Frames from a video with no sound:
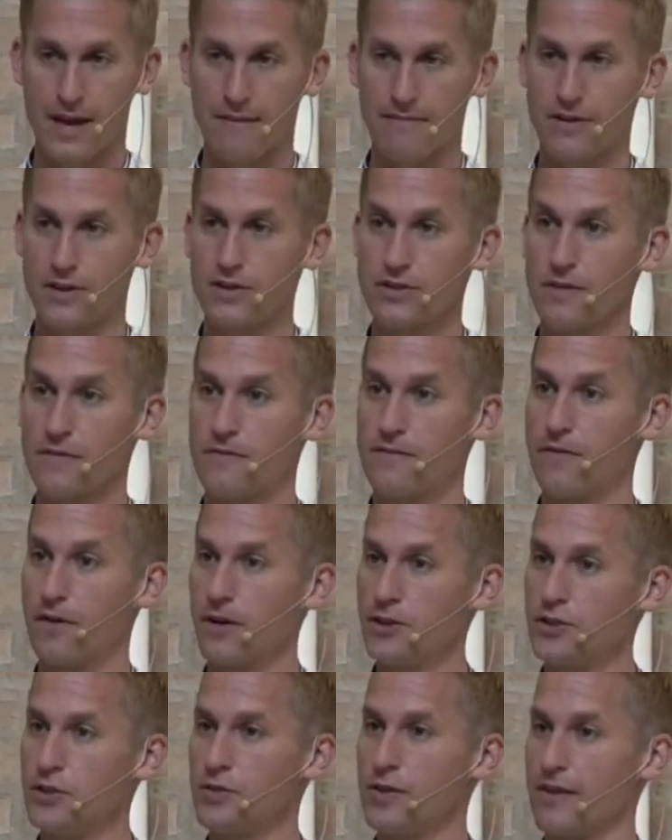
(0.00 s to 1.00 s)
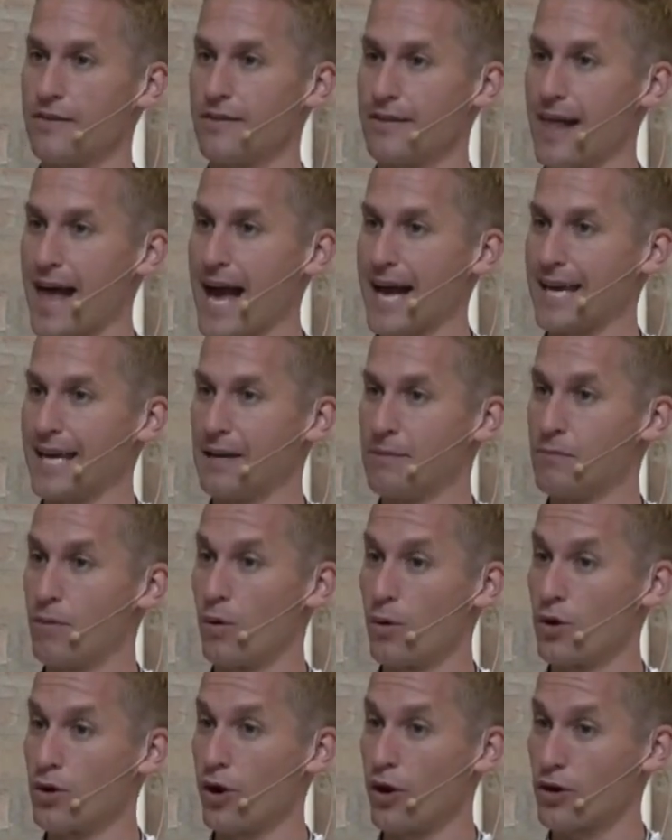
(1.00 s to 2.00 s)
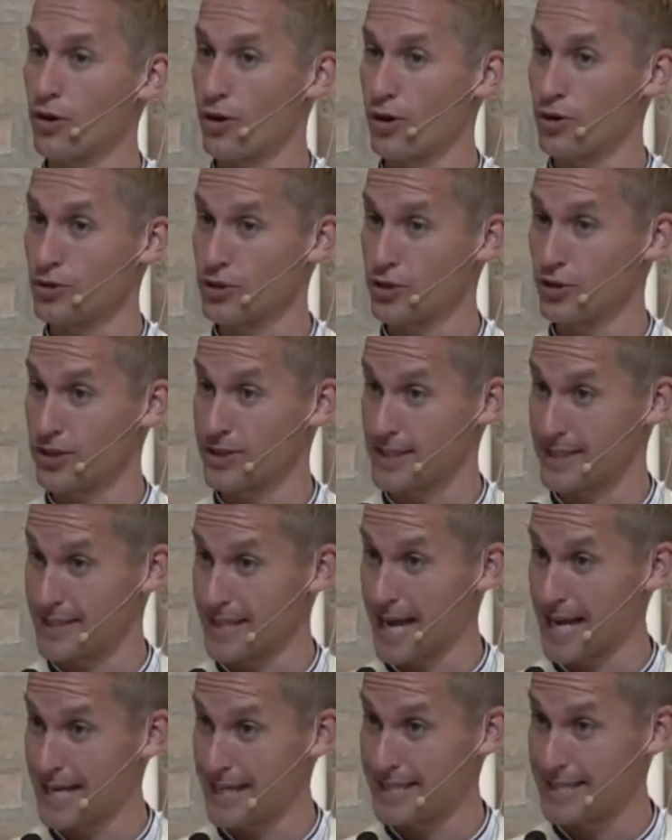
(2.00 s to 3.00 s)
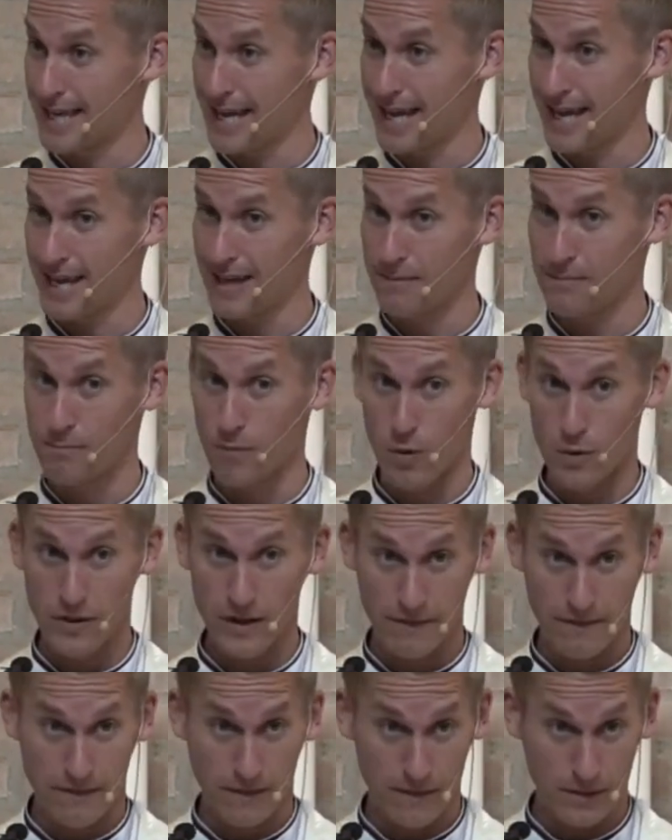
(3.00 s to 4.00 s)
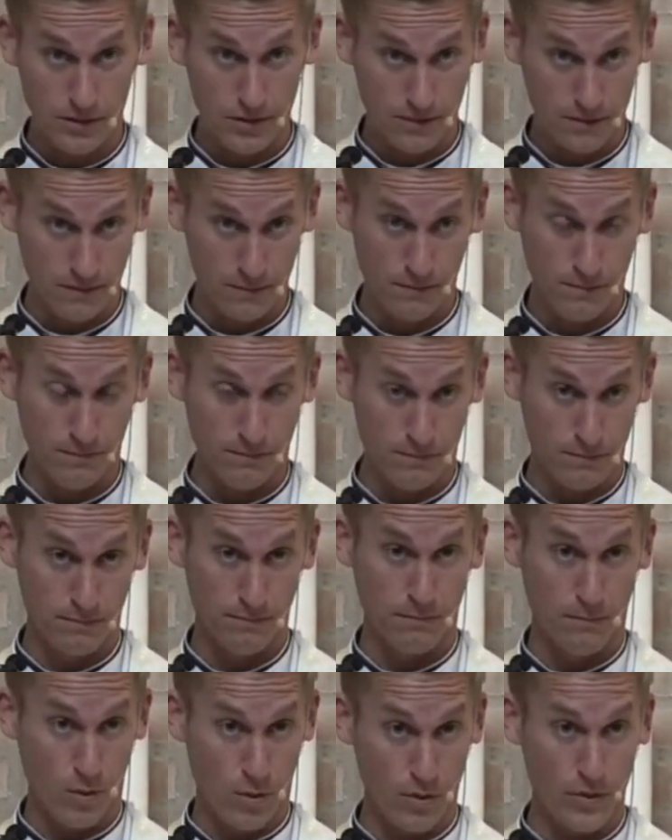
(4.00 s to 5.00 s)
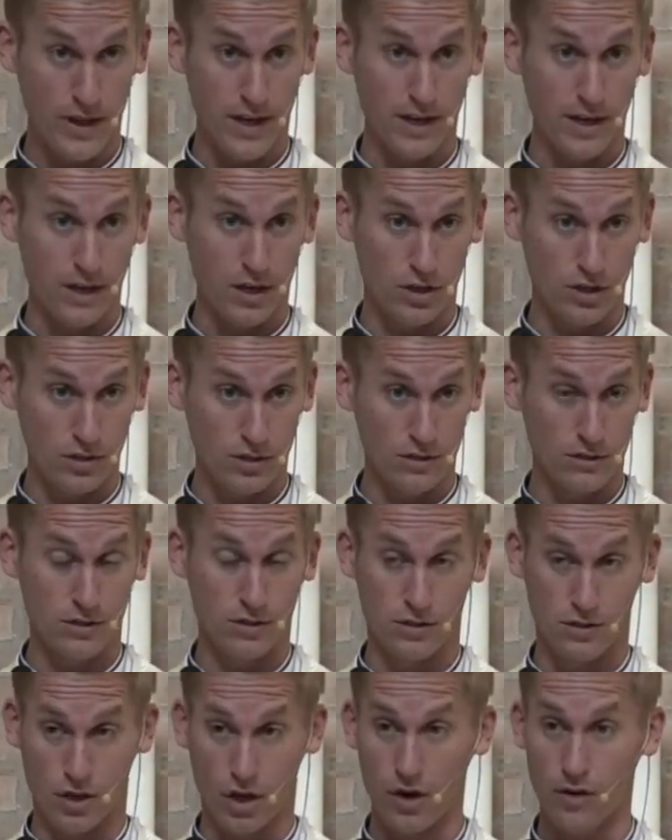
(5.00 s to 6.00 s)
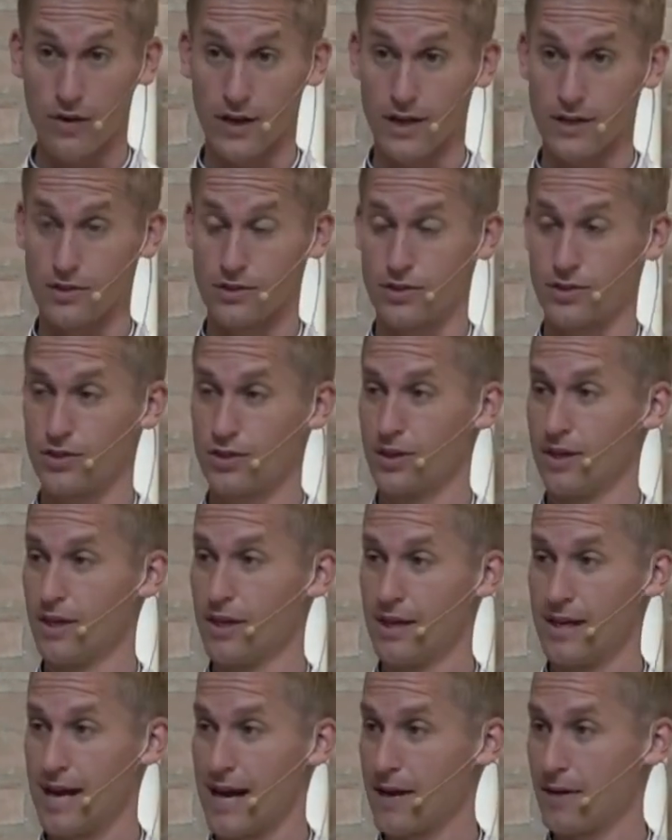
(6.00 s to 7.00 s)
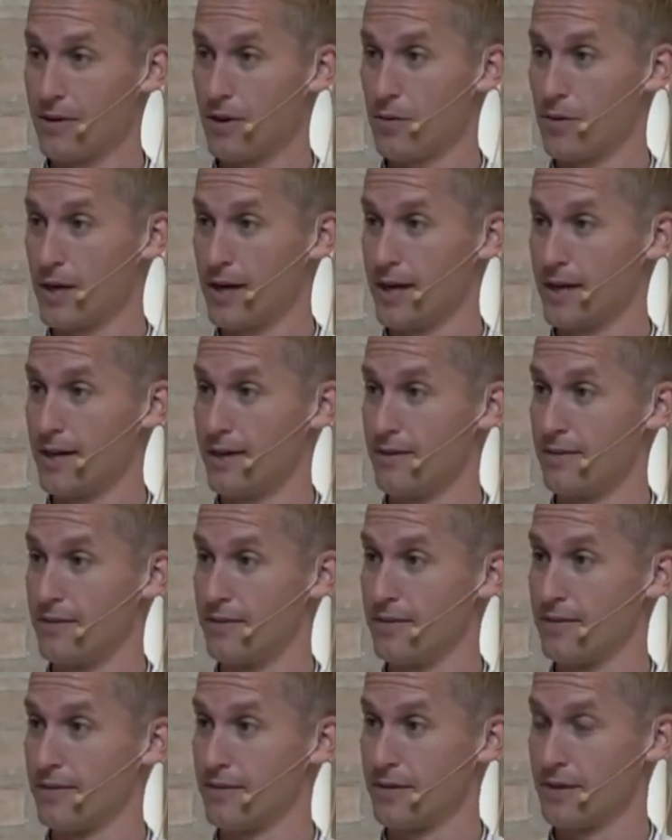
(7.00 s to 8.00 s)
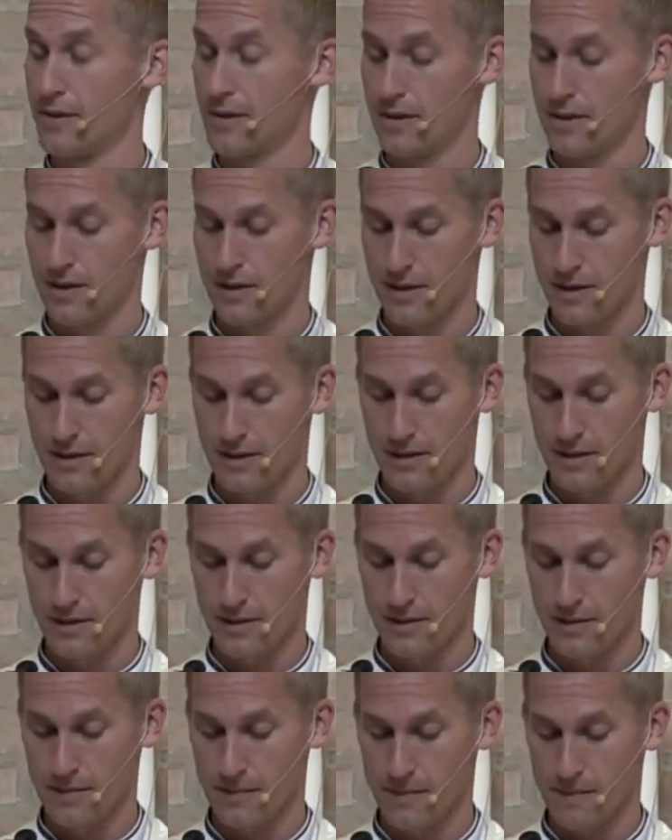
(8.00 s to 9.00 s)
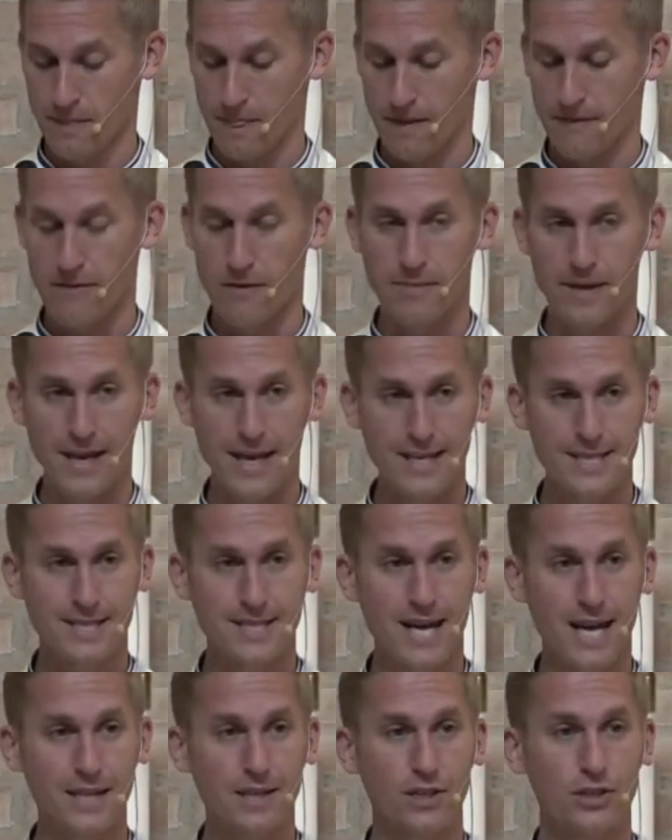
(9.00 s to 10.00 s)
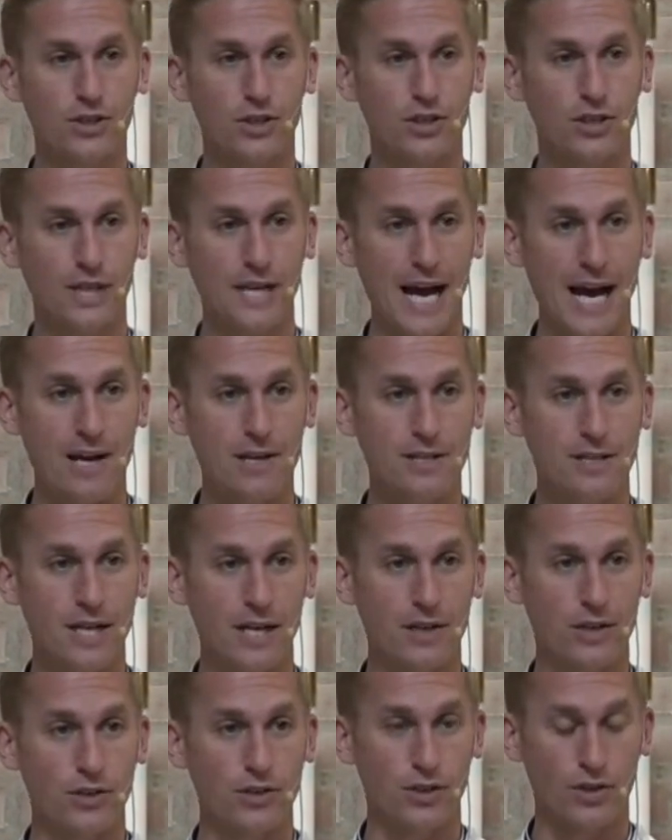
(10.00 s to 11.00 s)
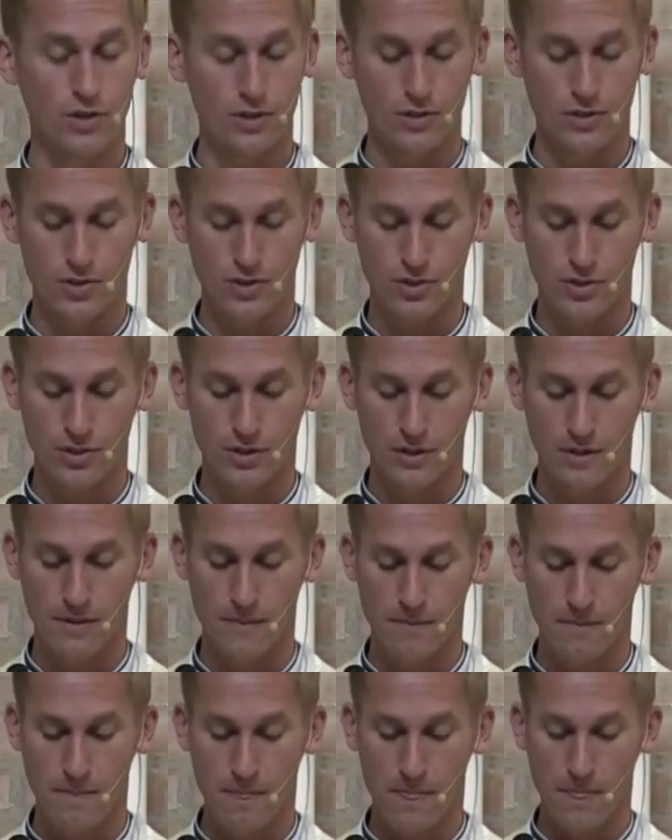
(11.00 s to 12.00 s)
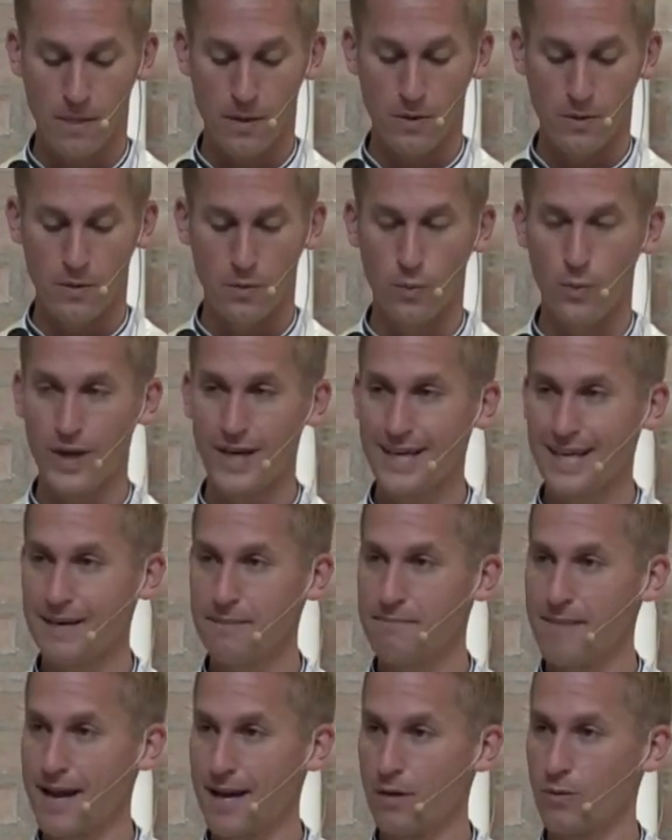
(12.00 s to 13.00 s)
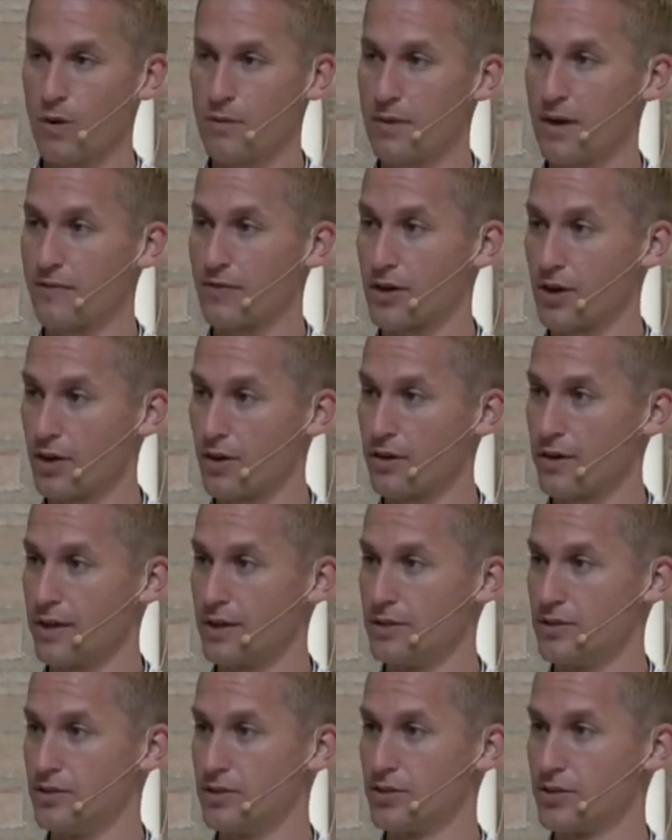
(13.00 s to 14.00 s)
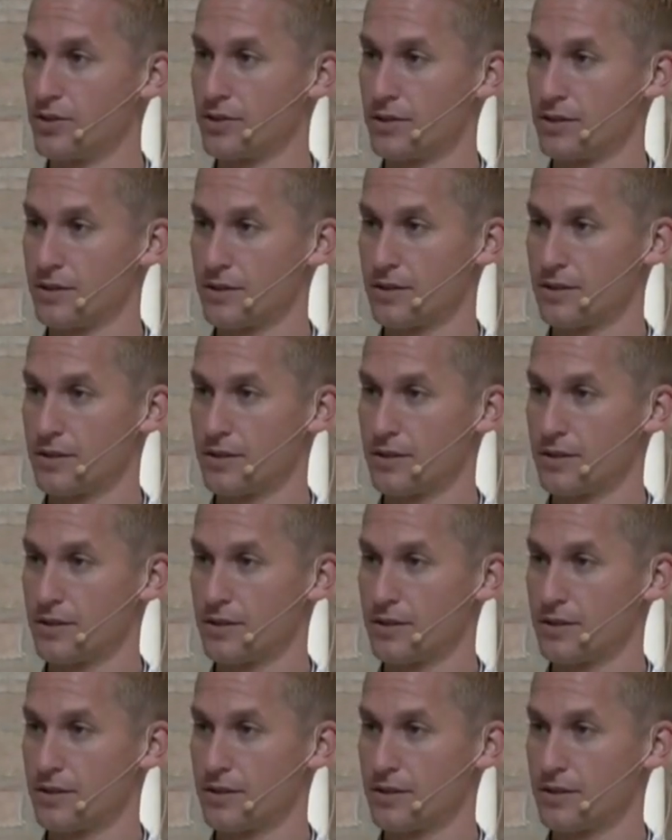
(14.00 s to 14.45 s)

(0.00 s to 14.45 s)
If there's a virtue that's lacking more in our culture and our society today, more than courage, I don't know what it is. From inside the church and outside the church, we need men and women of courage